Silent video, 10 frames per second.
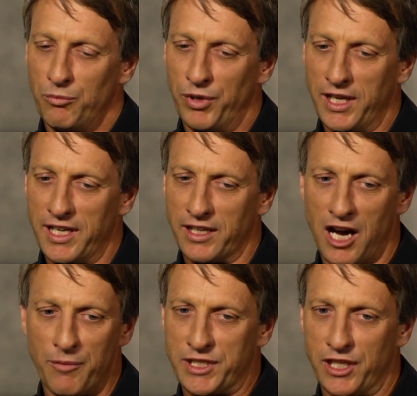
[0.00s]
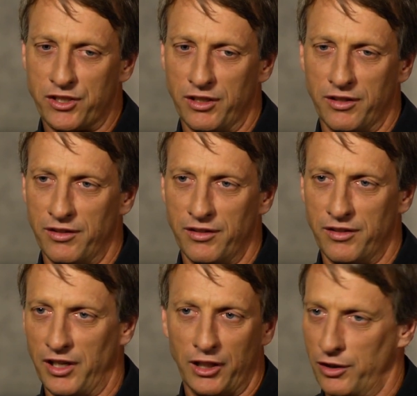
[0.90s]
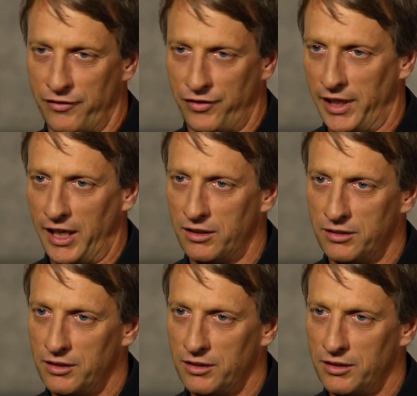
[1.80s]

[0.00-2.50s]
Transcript: but in competition, they're not looking for that.